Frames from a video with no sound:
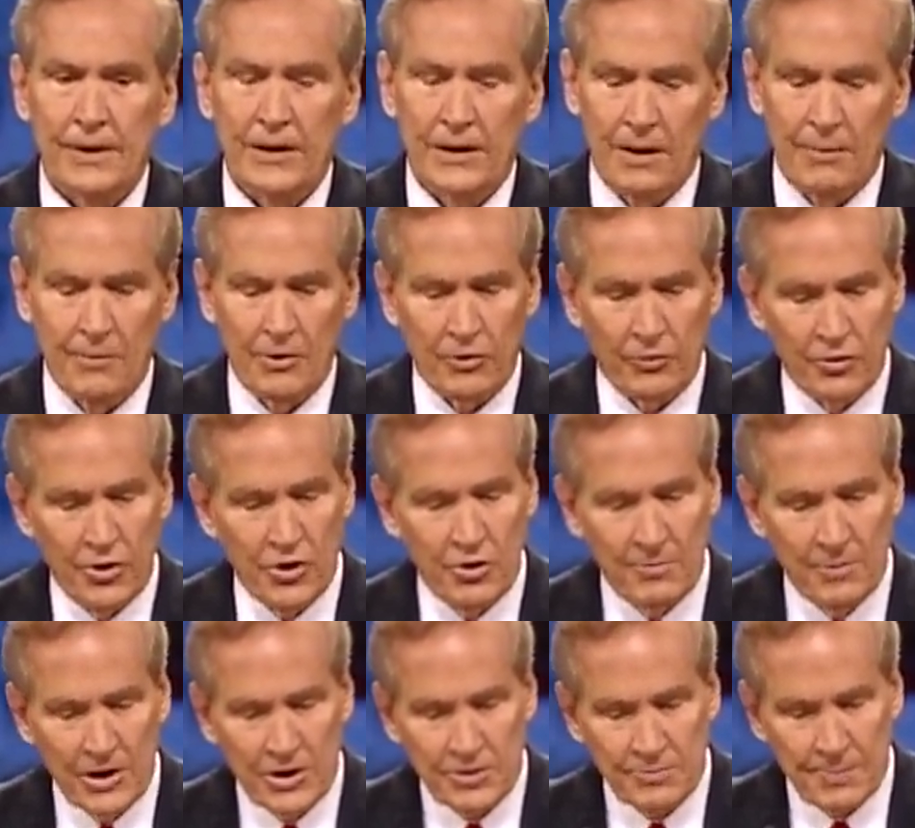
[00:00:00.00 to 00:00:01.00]
Number three, you
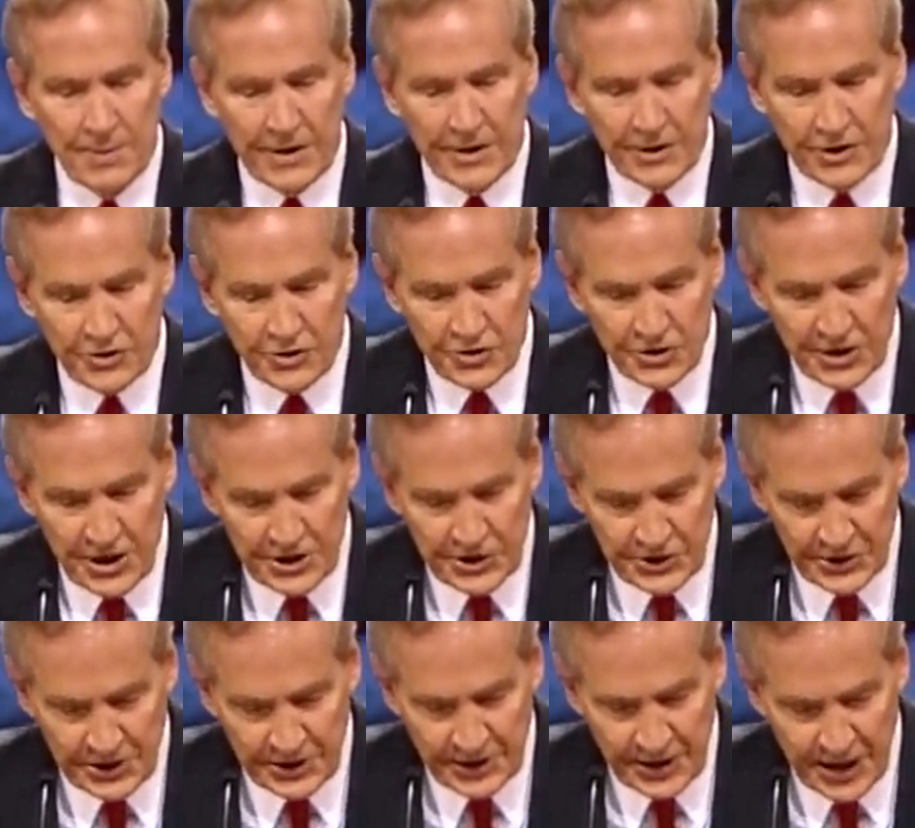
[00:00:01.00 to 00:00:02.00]
must be
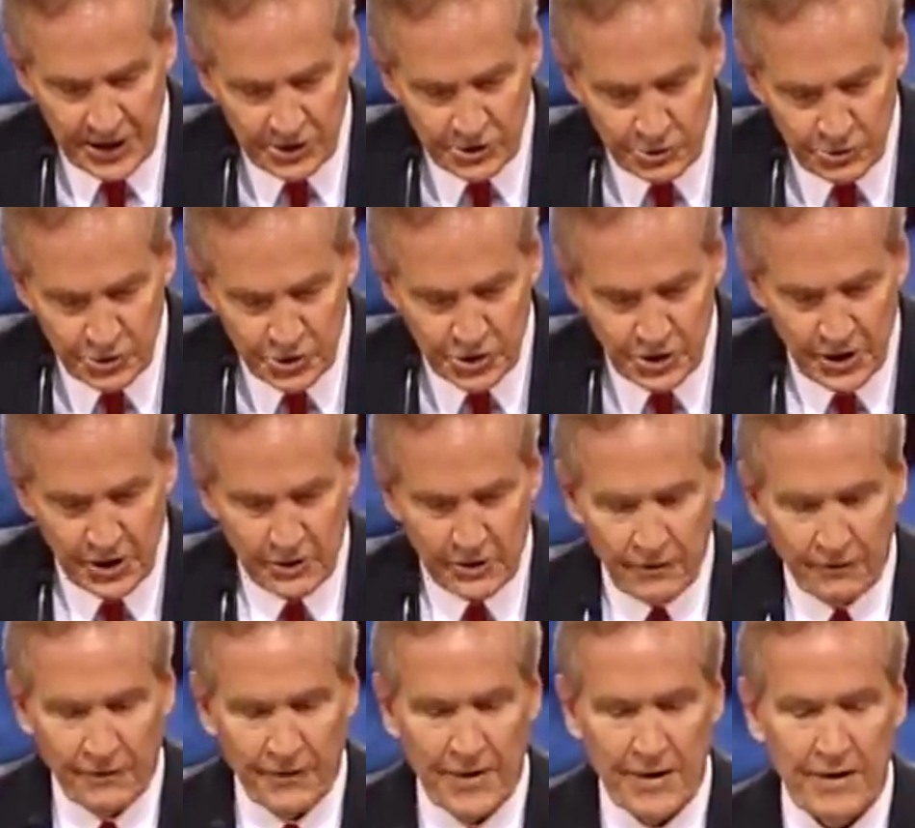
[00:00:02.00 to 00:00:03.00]
consistent as you share your
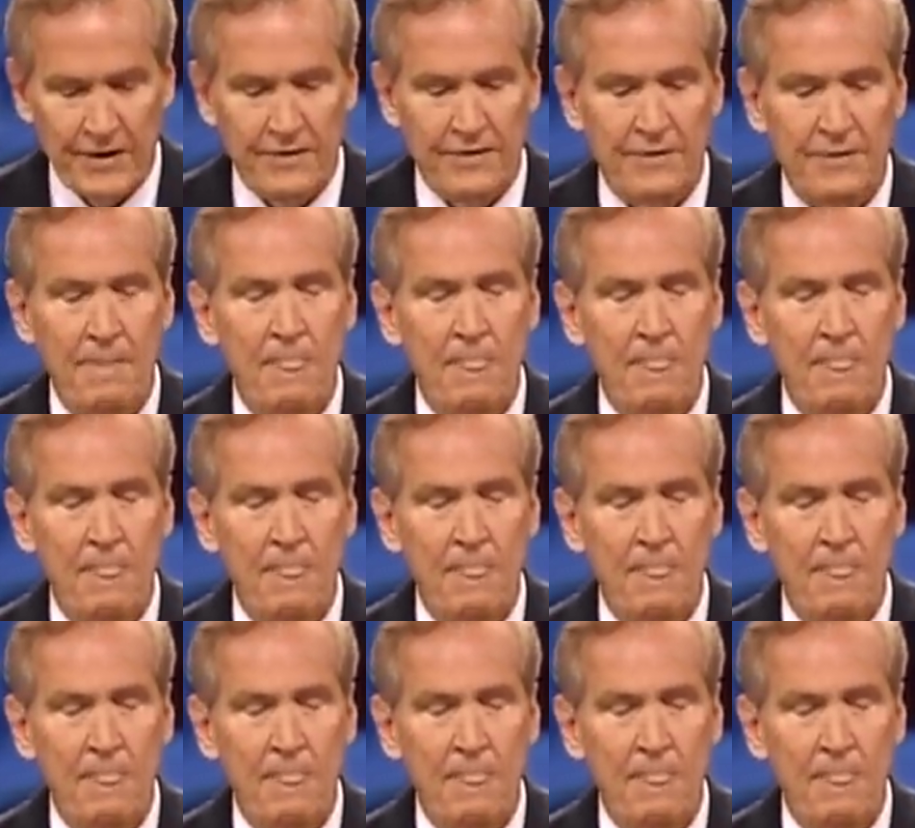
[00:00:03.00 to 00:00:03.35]
faith.